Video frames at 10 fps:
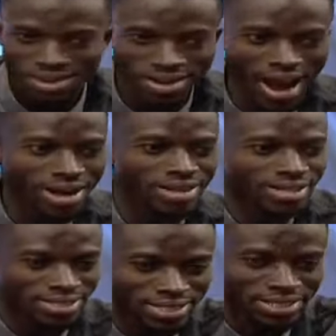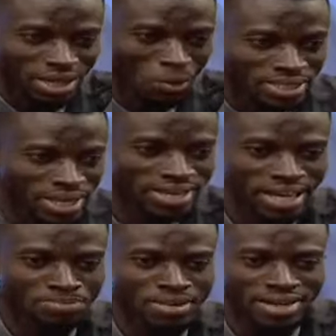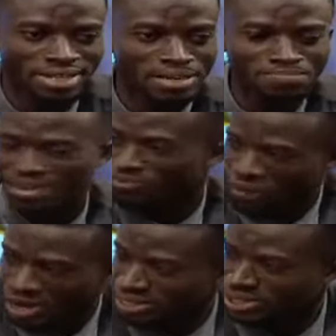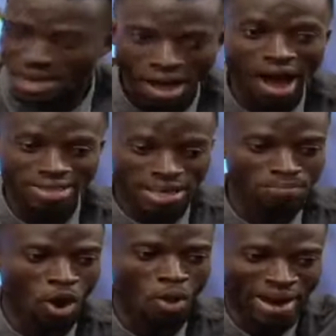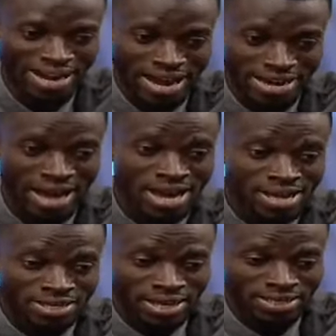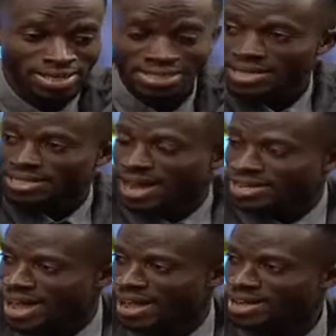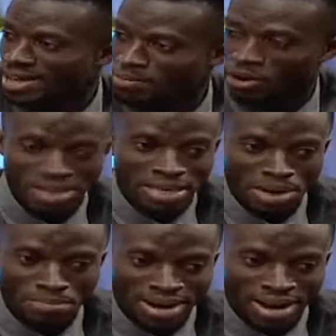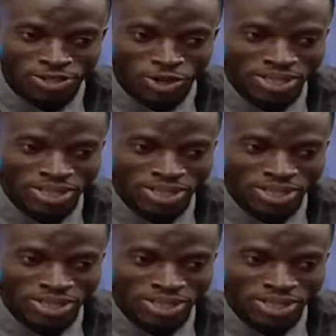Guy, the decisions are what take has been nothing but foolish. Ah, Sebi, your mind and the signs are there. Because I'm going to catch us.